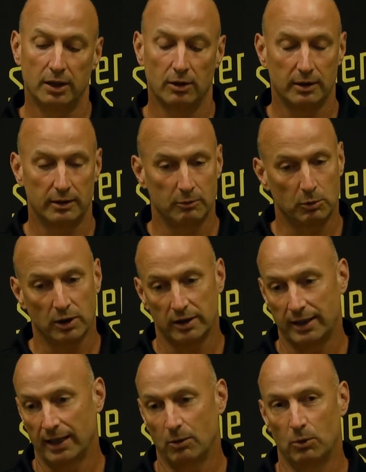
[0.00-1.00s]
you know, we're going
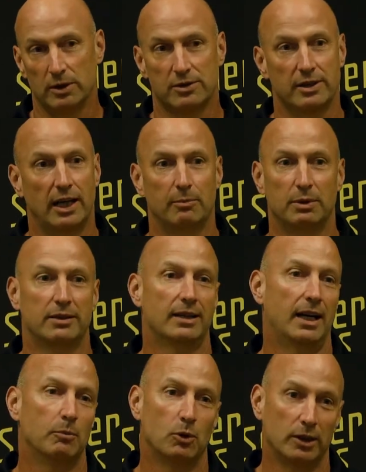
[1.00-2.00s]
to take it one snap at a
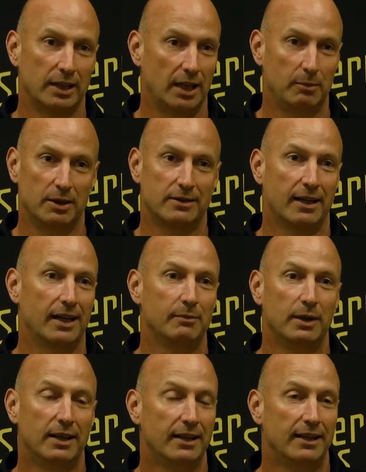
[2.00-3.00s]
time, one game at a
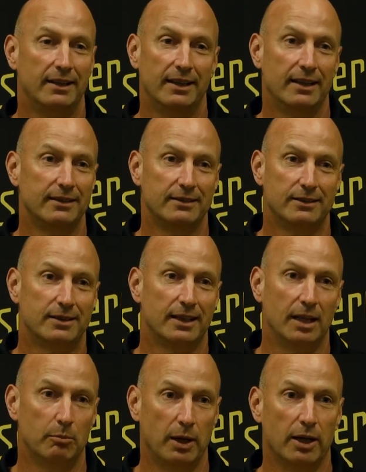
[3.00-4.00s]
time, that to
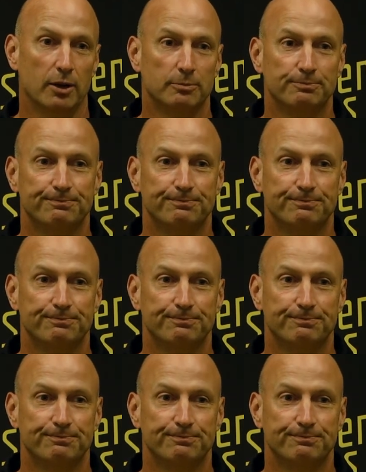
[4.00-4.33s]
get better.